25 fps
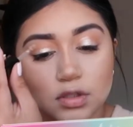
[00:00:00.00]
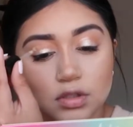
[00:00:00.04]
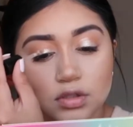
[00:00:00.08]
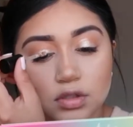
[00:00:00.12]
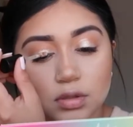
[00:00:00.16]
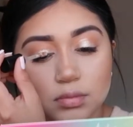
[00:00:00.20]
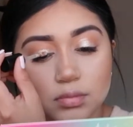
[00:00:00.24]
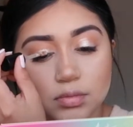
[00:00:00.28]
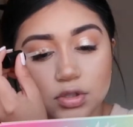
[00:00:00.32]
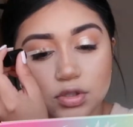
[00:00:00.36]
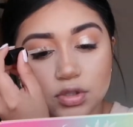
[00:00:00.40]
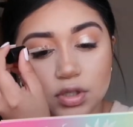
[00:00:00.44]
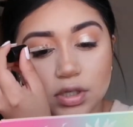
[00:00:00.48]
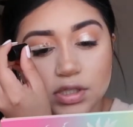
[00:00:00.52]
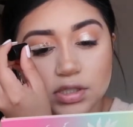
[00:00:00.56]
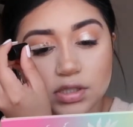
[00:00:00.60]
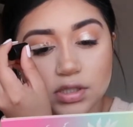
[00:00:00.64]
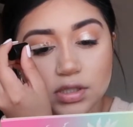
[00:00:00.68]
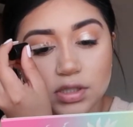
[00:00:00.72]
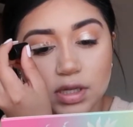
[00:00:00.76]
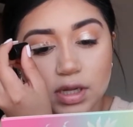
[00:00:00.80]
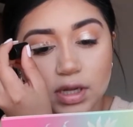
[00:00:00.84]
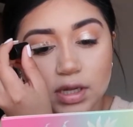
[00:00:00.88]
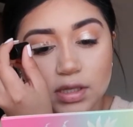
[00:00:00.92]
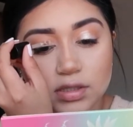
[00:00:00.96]
So I'm just trying
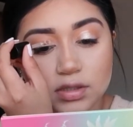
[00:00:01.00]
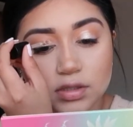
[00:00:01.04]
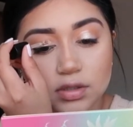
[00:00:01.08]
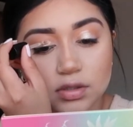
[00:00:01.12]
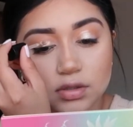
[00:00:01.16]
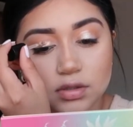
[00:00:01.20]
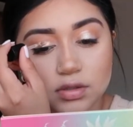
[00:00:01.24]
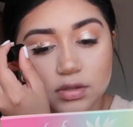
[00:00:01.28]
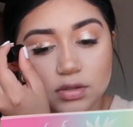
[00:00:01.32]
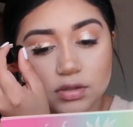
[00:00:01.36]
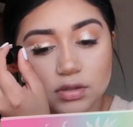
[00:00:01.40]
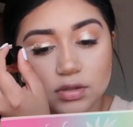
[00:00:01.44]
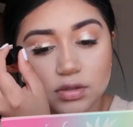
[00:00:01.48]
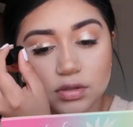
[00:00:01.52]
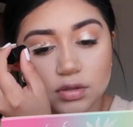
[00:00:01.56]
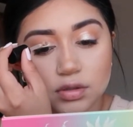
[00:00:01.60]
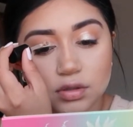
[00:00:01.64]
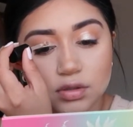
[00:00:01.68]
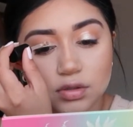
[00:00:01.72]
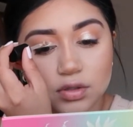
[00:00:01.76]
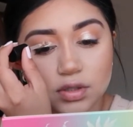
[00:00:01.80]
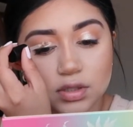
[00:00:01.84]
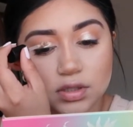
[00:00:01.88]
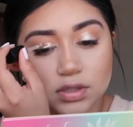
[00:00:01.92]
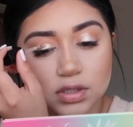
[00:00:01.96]
to get as close
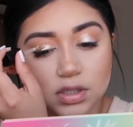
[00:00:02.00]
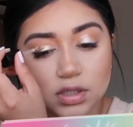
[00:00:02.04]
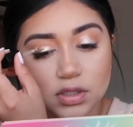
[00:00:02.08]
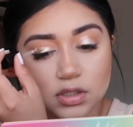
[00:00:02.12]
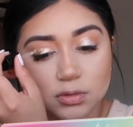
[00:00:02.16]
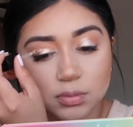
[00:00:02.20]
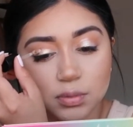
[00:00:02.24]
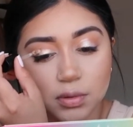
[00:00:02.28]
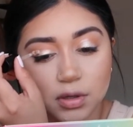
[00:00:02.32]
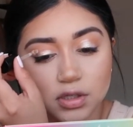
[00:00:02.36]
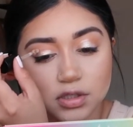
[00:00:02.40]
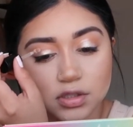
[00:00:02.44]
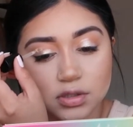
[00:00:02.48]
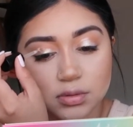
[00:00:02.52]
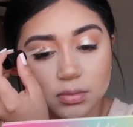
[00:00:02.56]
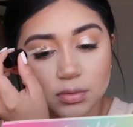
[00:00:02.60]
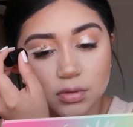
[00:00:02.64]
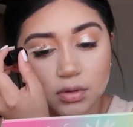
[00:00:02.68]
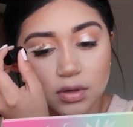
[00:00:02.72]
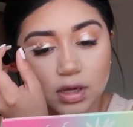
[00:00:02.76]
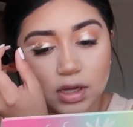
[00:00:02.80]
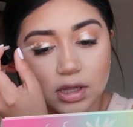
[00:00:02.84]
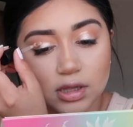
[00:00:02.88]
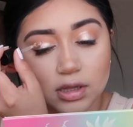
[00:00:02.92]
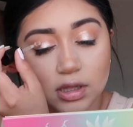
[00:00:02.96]
to the crease as
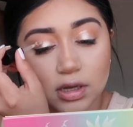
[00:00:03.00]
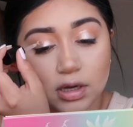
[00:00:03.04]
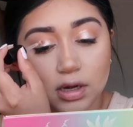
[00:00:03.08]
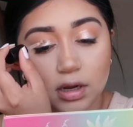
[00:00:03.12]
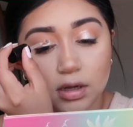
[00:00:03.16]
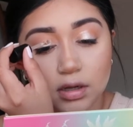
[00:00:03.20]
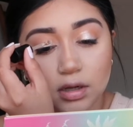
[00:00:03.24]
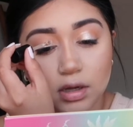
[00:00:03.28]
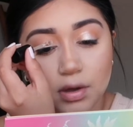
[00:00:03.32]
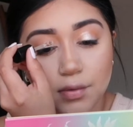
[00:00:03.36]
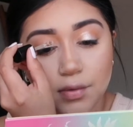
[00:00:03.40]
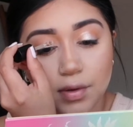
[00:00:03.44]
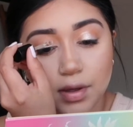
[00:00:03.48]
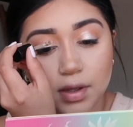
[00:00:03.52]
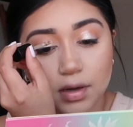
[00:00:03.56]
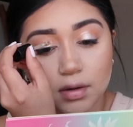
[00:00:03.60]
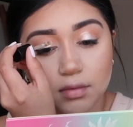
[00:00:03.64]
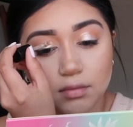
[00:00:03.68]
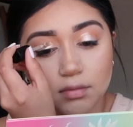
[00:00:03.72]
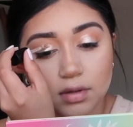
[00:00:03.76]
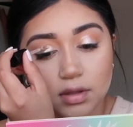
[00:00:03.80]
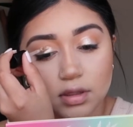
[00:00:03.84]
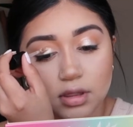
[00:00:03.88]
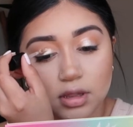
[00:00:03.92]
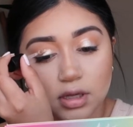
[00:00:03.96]
possible, and then I'll go
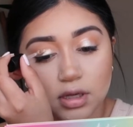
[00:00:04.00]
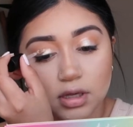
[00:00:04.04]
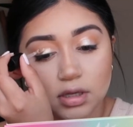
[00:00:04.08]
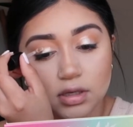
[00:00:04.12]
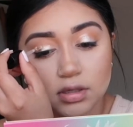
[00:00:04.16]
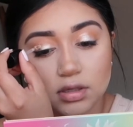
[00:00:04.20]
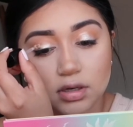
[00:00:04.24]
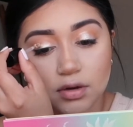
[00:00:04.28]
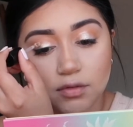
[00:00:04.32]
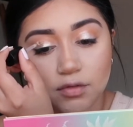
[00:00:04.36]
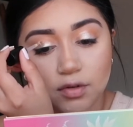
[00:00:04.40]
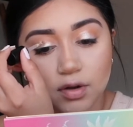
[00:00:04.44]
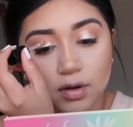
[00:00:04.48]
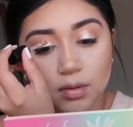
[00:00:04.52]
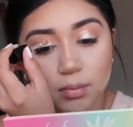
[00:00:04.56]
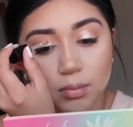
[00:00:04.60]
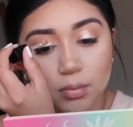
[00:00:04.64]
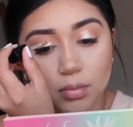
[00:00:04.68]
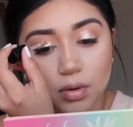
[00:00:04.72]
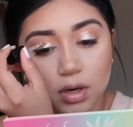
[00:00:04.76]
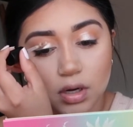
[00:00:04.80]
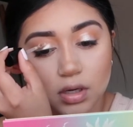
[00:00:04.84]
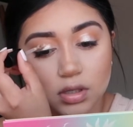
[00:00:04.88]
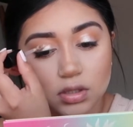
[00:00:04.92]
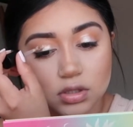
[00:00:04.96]
in with a
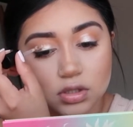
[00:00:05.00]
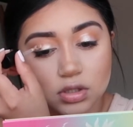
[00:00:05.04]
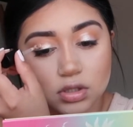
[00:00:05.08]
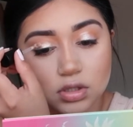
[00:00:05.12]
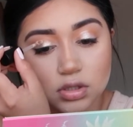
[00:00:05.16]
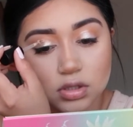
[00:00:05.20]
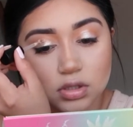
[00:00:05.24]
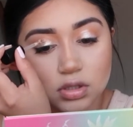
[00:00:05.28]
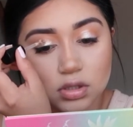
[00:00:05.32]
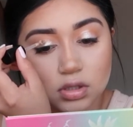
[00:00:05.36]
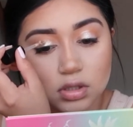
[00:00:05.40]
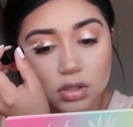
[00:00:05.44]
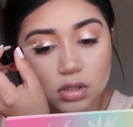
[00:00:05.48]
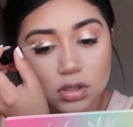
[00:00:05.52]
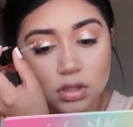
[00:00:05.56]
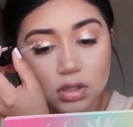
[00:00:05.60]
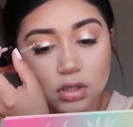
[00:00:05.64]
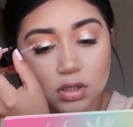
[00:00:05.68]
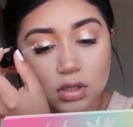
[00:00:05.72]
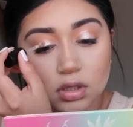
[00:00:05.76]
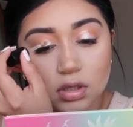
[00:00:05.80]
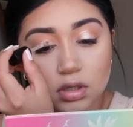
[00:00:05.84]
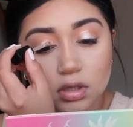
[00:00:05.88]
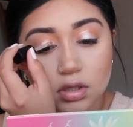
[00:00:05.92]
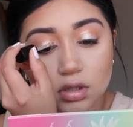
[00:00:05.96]
different brush
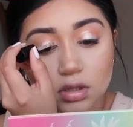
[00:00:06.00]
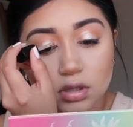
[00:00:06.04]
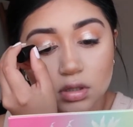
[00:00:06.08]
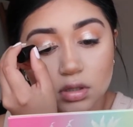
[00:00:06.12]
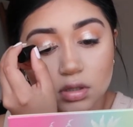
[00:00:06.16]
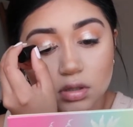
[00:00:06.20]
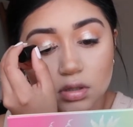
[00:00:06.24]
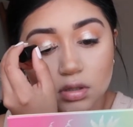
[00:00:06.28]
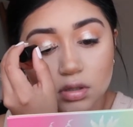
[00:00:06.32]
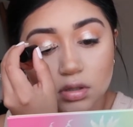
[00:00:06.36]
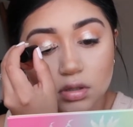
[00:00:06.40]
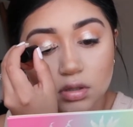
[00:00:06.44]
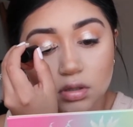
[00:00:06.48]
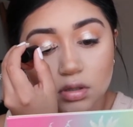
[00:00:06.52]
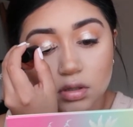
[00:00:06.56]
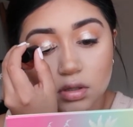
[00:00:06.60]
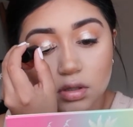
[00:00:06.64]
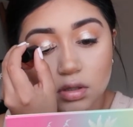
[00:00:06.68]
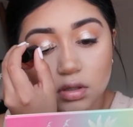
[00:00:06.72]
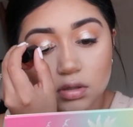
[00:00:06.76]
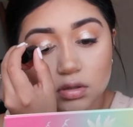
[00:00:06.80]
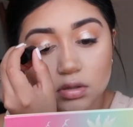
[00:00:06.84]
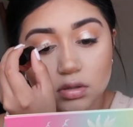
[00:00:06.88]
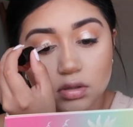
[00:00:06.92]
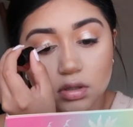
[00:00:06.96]

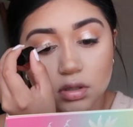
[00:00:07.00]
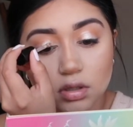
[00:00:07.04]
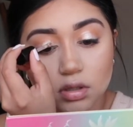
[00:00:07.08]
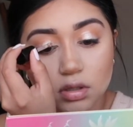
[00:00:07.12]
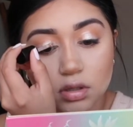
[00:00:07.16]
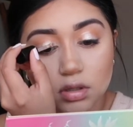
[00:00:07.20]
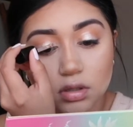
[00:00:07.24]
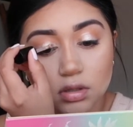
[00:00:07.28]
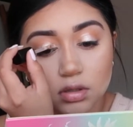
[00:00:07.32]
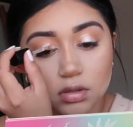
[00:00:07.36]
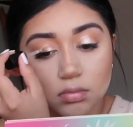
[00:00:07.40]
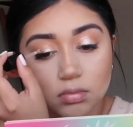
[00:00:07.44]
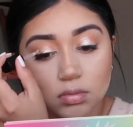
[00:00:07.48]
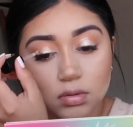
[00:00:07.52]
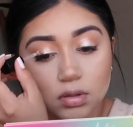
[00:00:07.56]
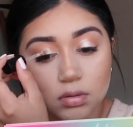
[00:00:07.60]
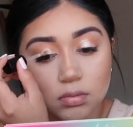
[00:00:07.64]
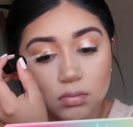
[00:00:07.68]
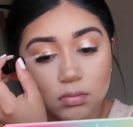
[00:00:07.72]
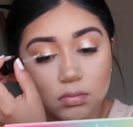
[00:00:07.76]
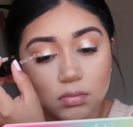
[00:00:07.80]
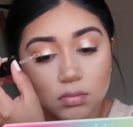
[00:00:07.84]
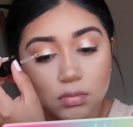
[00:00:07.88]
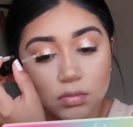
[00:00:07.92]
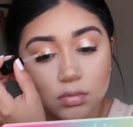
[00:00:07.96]
that's a little
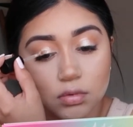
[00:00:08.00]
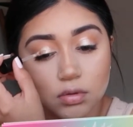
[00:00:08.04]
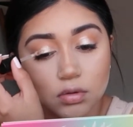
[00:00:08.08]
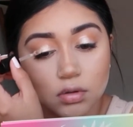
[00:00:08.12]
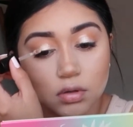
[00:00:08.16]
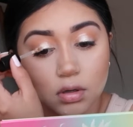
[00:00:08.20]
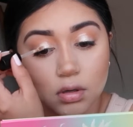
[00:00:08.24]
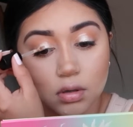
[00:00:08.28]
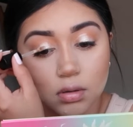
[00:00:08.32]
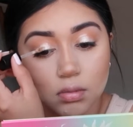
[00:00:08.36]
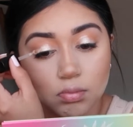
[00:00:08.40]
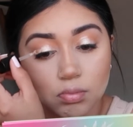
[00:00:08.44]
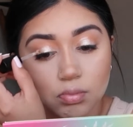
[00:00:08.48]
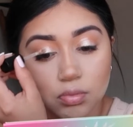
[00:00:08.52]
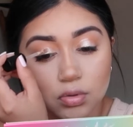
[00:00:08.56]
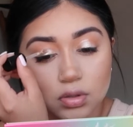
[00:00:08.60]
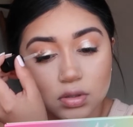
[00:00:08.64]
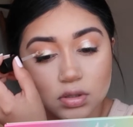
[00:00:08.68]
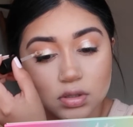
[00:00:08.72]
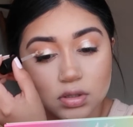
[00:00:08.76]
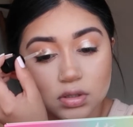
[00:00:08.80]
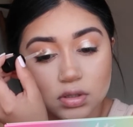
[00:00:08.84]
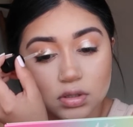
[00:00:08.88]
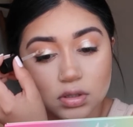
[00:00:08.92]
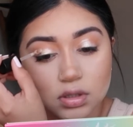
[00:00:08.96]
bit more
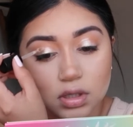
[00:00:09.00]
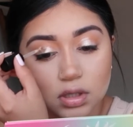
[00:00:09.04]
precise.